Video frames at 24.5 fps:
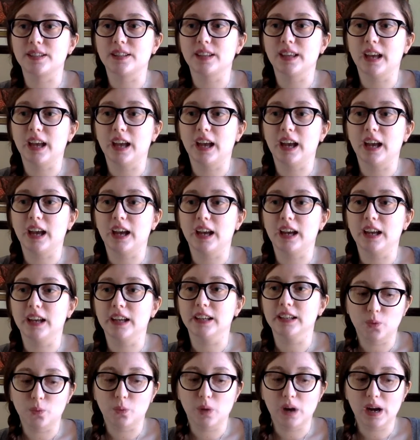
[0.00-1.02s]

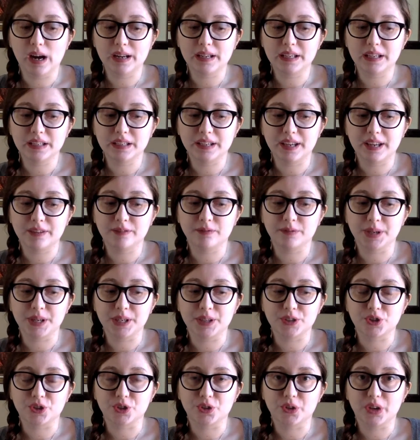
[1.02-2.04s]
that Wyatt and
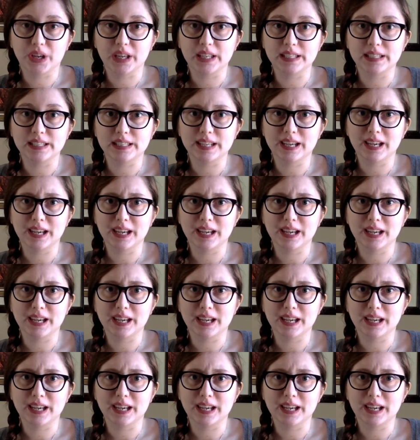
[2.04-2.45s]
Rachel can